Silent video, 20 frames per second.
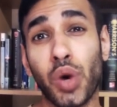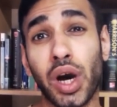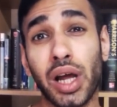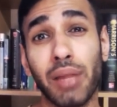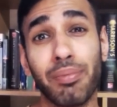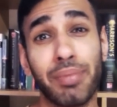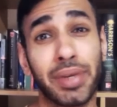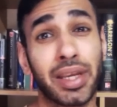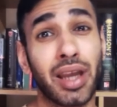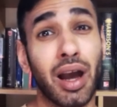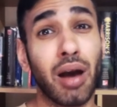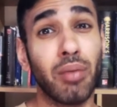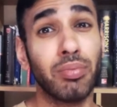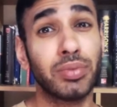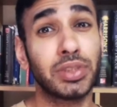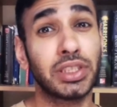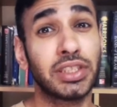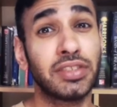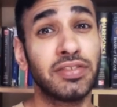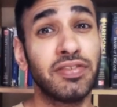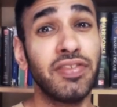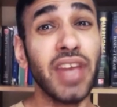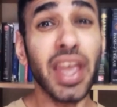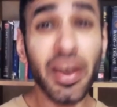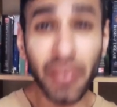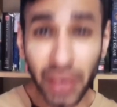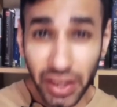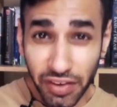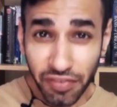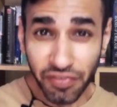becomes very
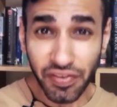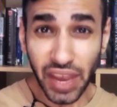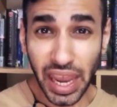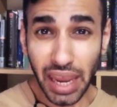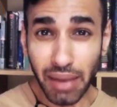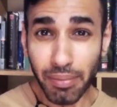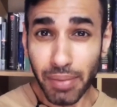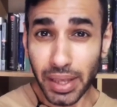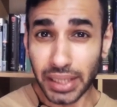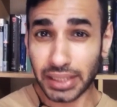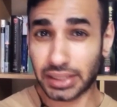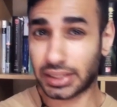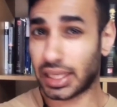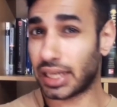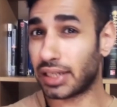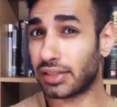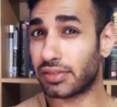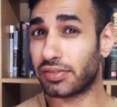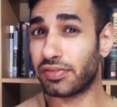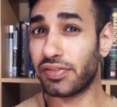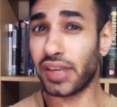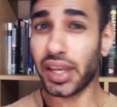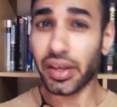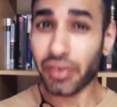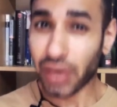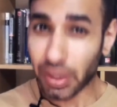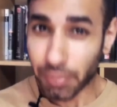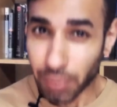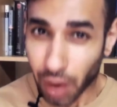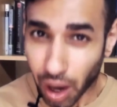famous and very
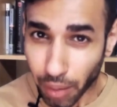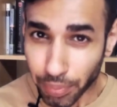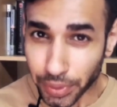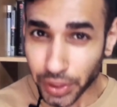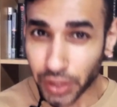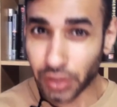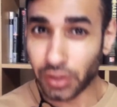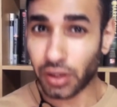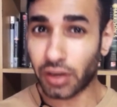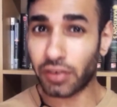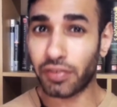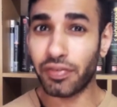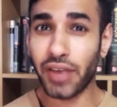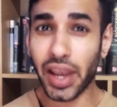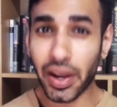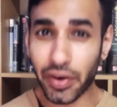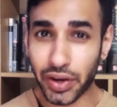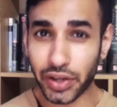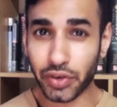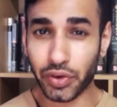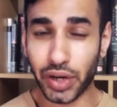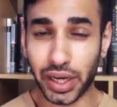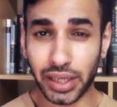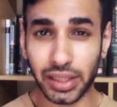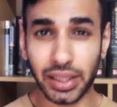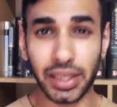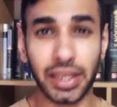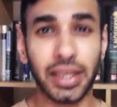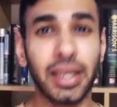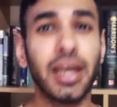popular very quickly,